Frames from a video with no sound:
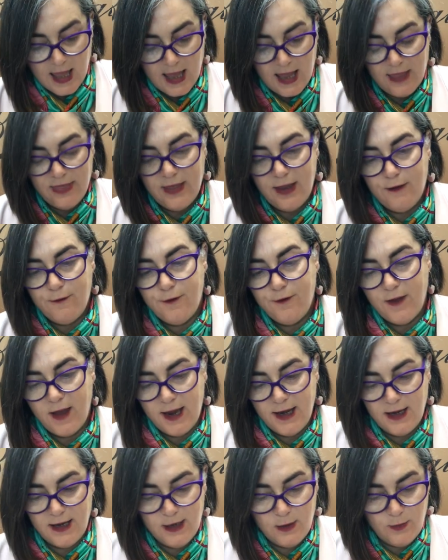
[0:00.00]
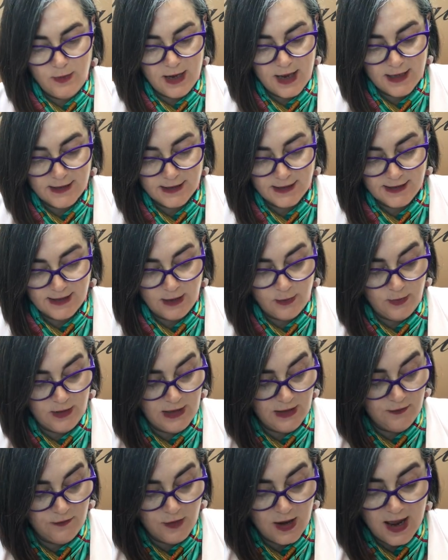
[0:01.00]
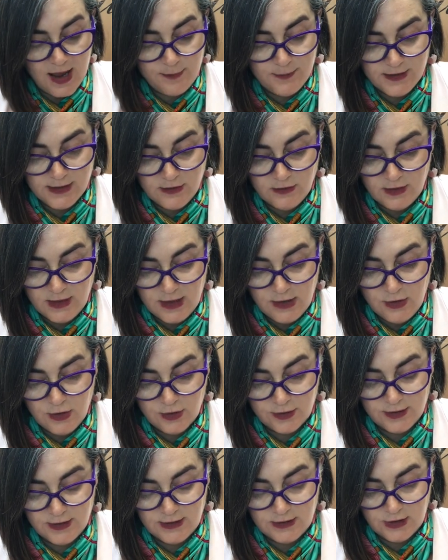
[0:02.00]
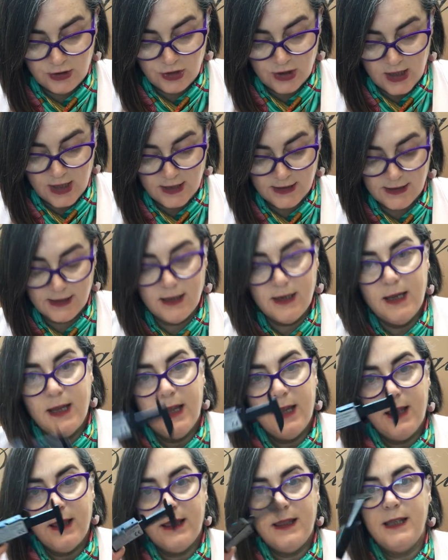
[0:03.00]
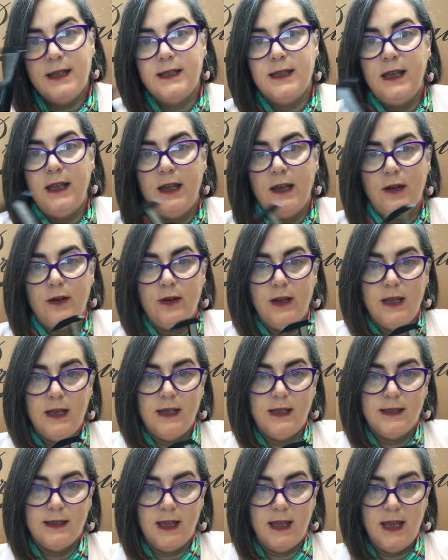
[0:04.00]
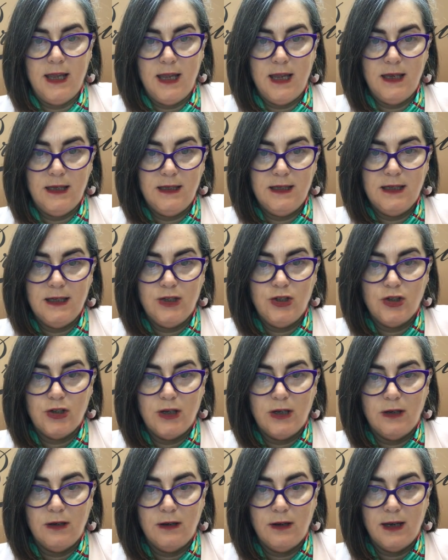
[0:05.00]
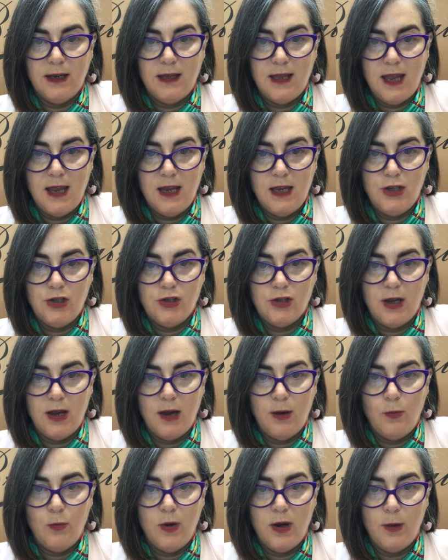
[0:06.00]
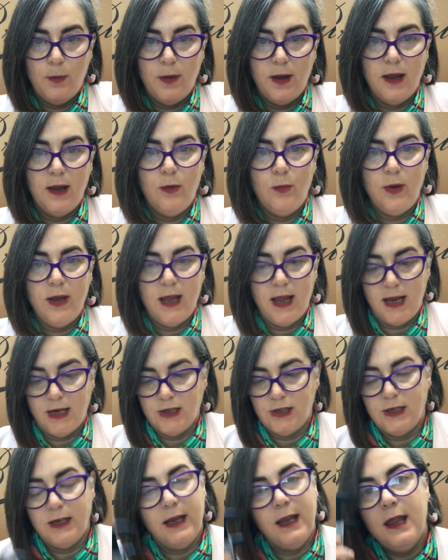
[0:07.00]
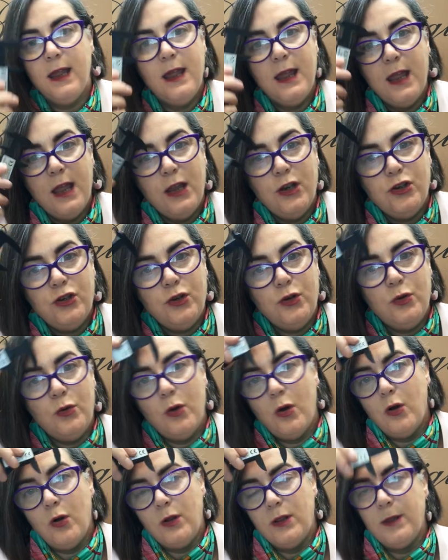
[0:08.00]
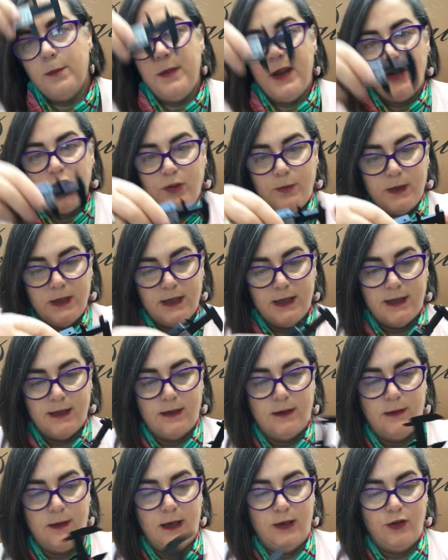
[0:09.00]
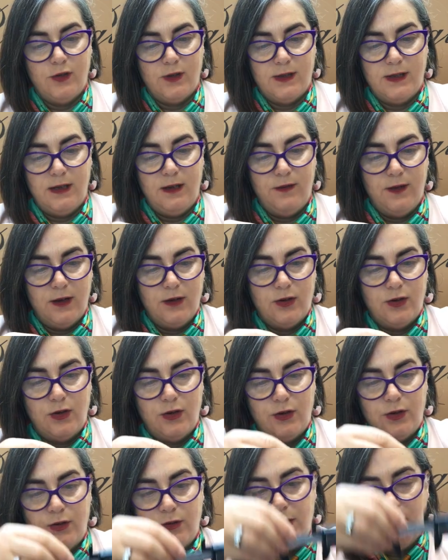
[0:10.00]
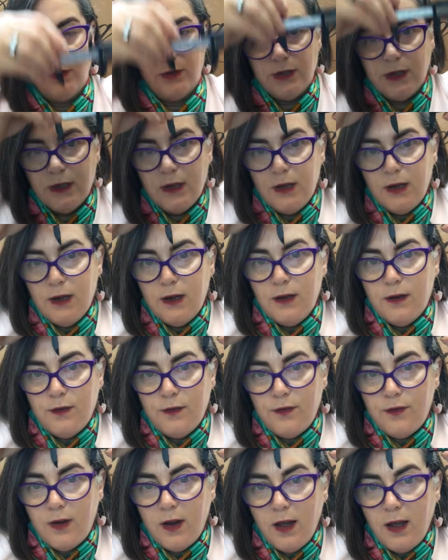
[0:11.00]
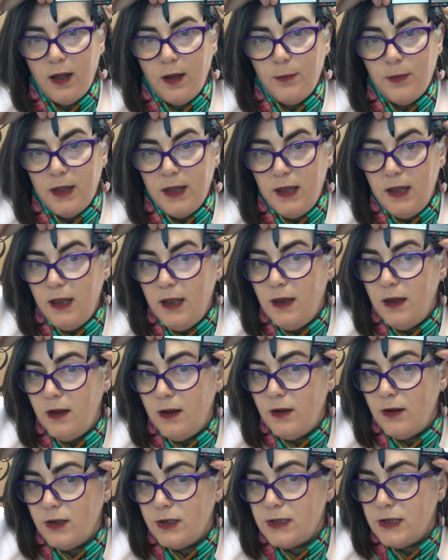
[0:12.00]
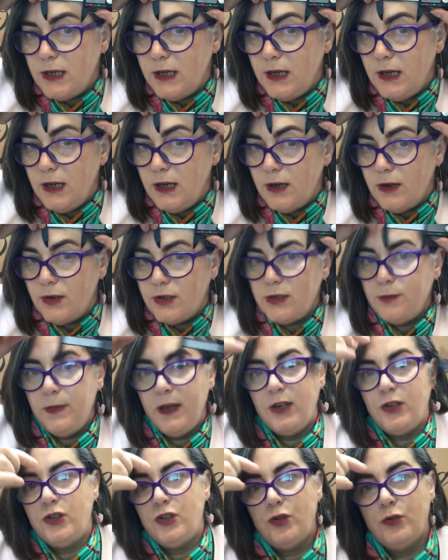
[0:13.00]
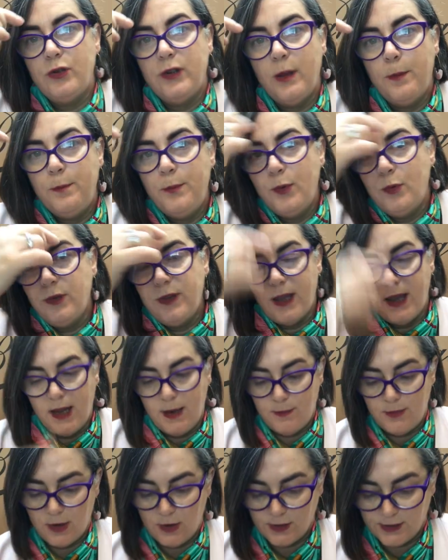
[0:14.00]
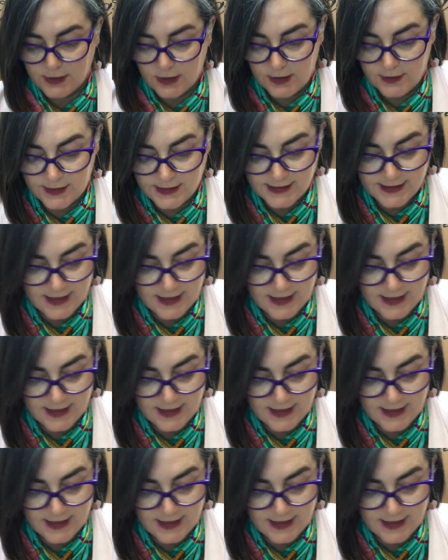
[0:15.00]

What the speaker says: And then finally, we leave absolutely nothing to chance. This here is a digital gauge whereby we actually do all the measurements. And I just see if I can turn it around from here to make sure that both eyebrows are the